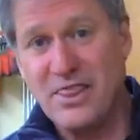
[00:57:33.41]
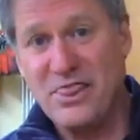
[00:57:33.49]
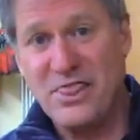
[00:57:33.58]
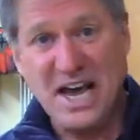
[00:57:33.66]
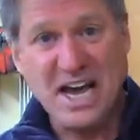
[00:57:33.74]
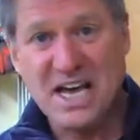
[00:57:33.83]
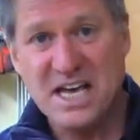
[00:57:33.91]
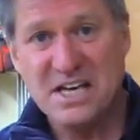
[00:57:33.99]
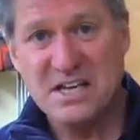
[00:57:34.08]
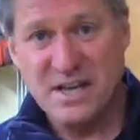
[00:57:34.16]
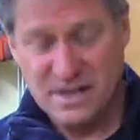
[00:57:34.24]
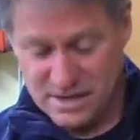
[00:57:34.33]
thick
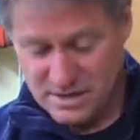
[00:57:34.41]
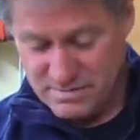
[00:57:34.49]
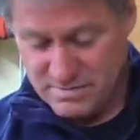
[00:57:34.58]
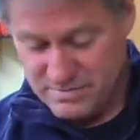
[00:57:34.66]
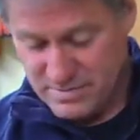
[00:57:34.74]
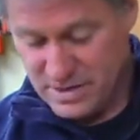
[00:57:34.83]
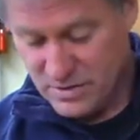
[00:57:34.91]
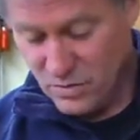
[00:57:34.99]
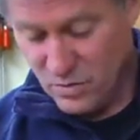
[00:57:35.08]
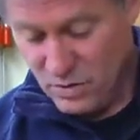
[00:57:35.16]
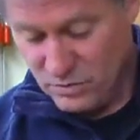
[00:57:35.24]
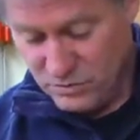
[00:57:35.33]
and
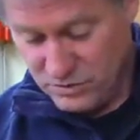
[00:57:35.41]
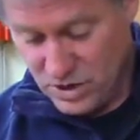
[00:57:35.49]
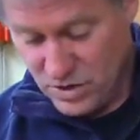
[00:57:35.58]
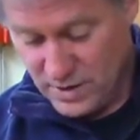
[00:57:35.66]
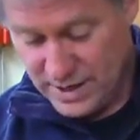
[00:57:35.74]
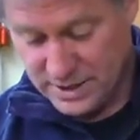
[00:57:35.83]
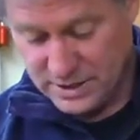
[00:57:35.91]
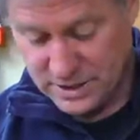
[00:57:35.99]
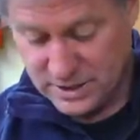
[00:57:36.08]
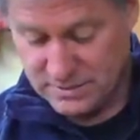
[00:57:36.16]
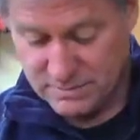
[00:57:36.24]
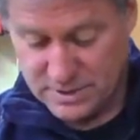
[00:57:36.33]
won't flow and
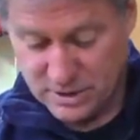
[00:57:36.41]
it's,